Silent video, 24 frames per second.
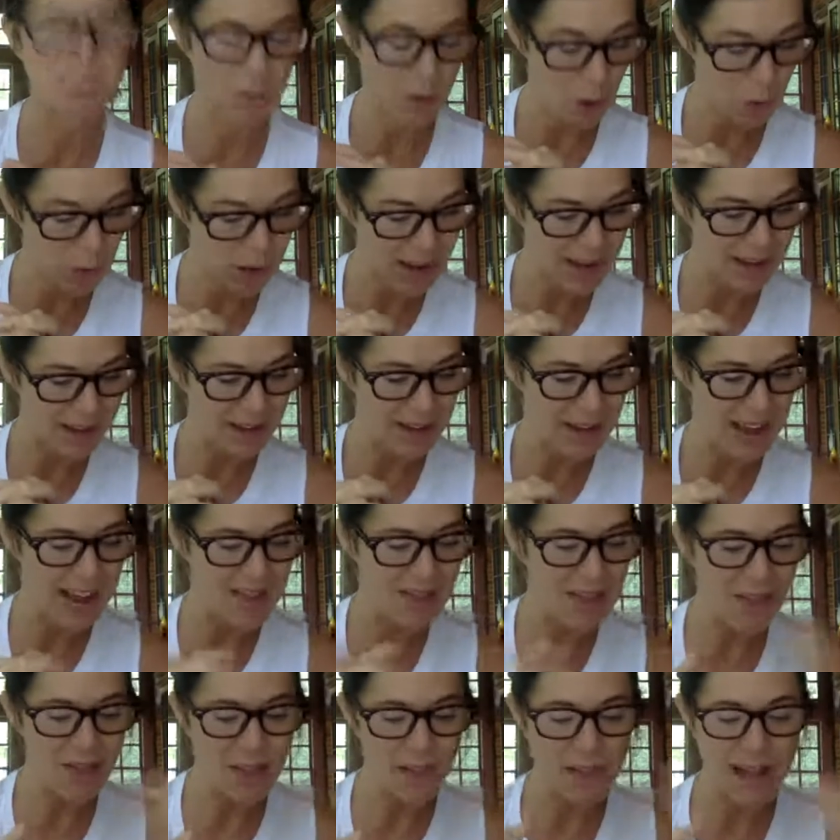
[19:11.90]
Okay,
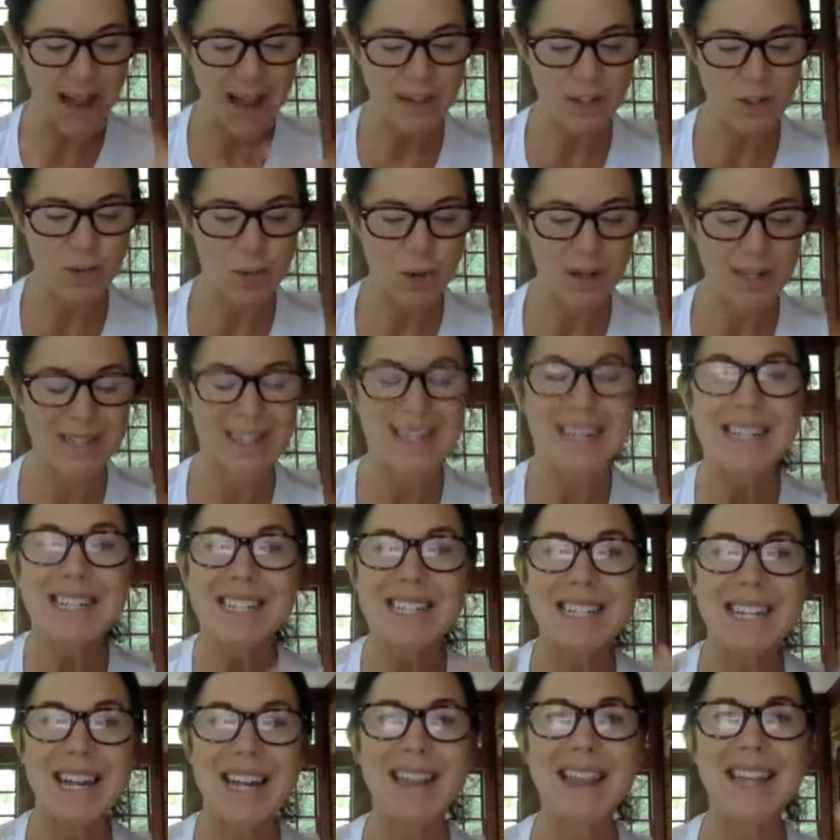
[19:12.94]
and then the last one,
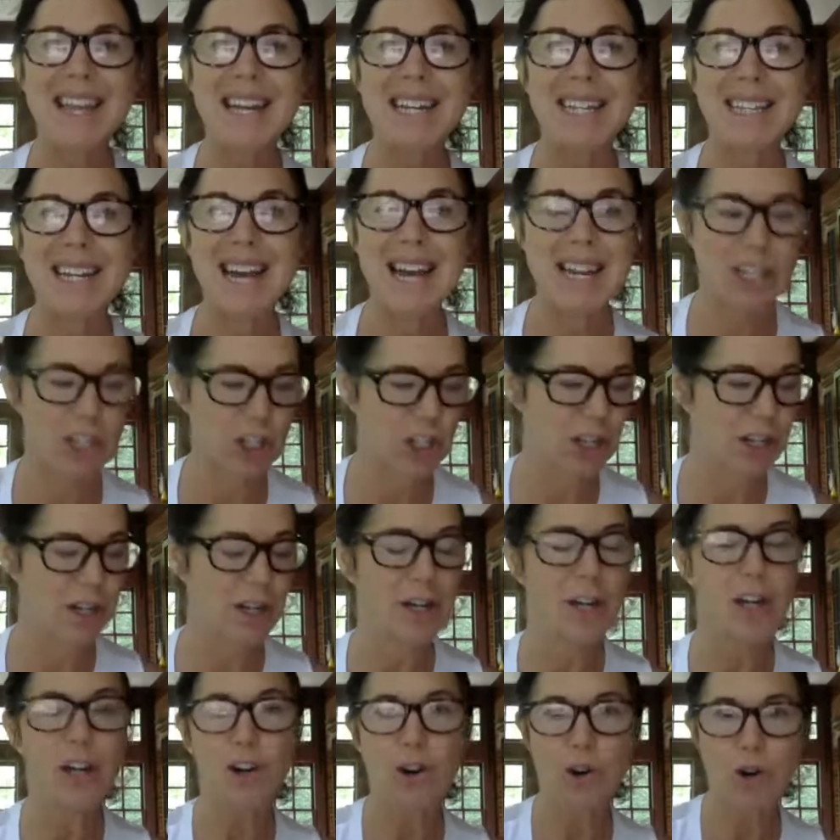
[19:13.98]
set the intention.
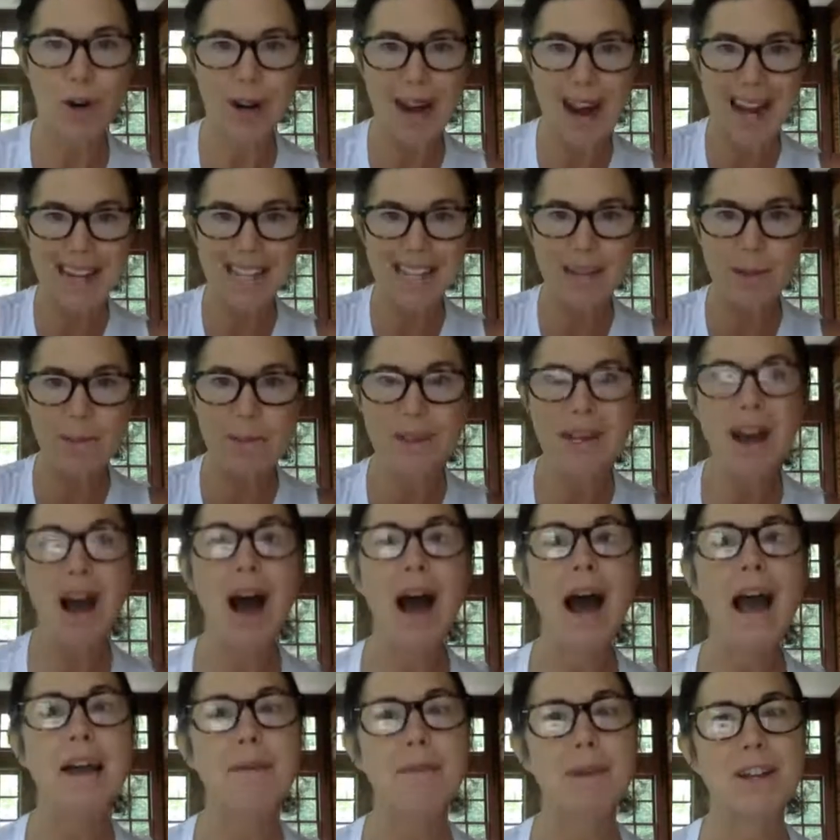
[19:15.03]
Create some
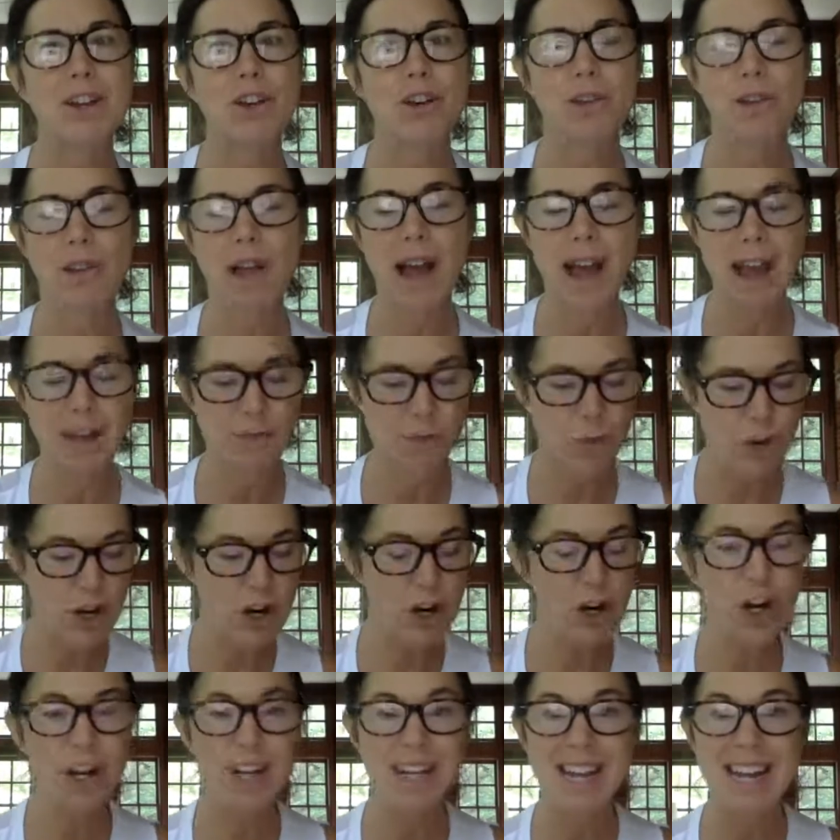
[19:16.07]
time in your life where
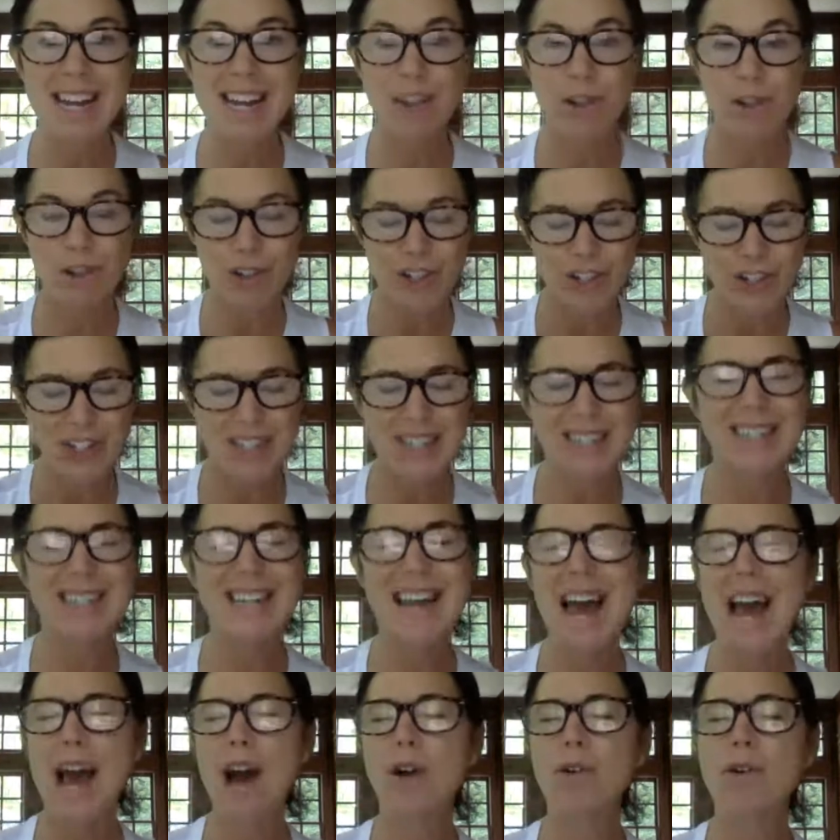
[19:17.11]
you're going to either sit
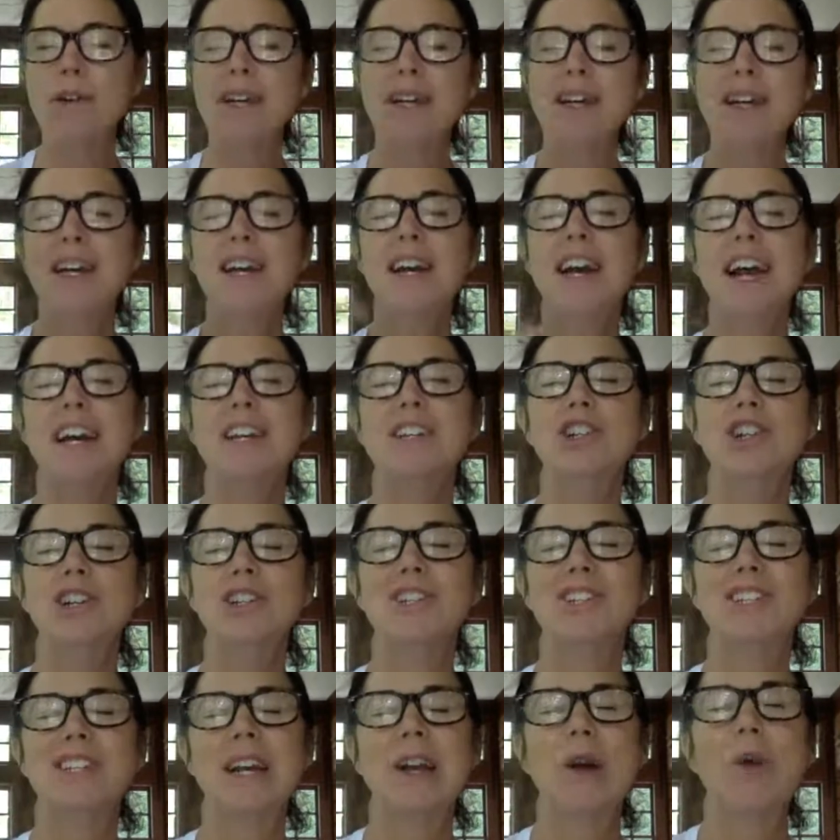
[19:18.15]
down and
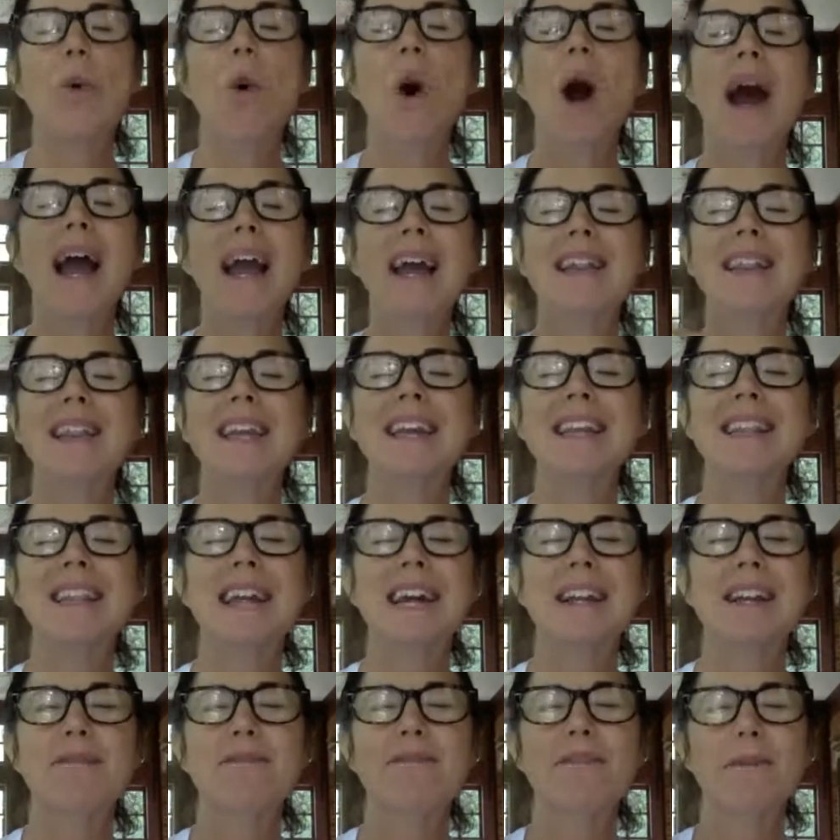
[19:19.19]
just sit quietly and
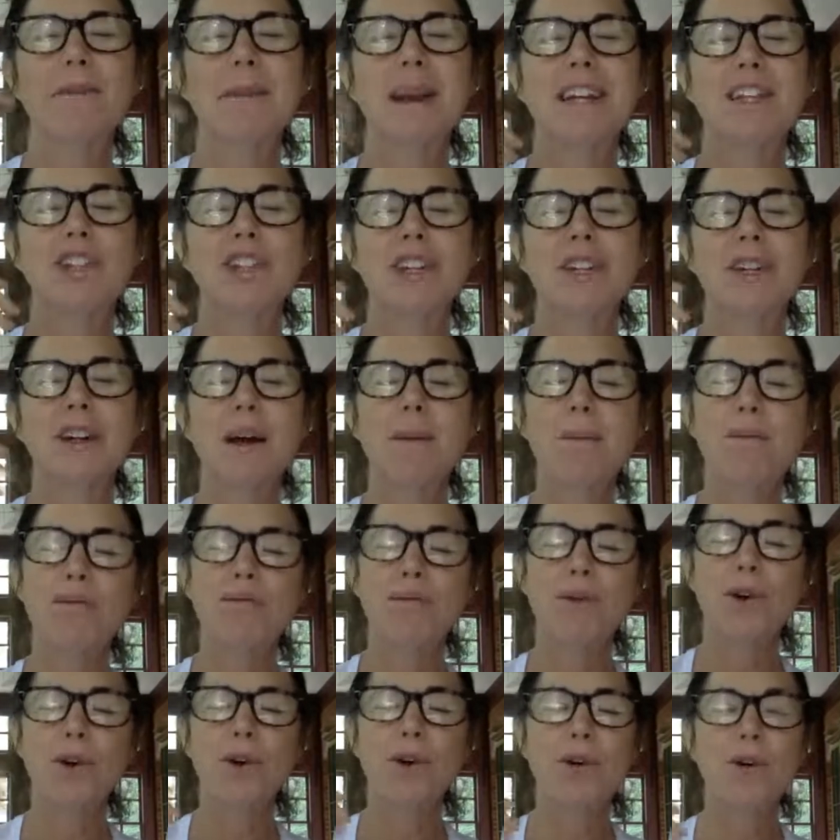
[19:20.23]
let information come
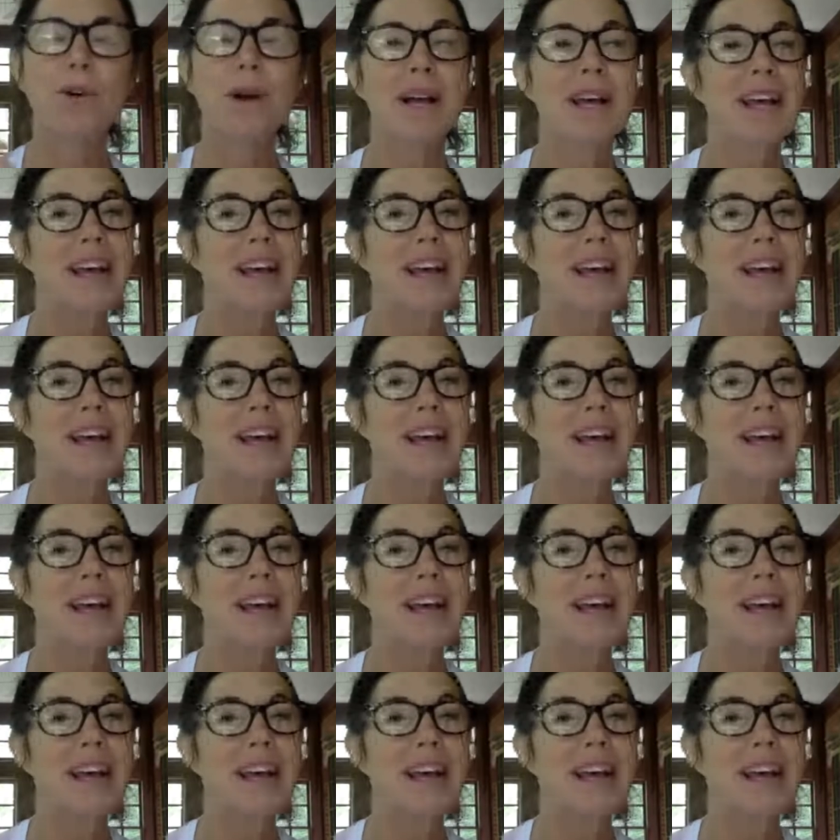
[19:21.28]
through.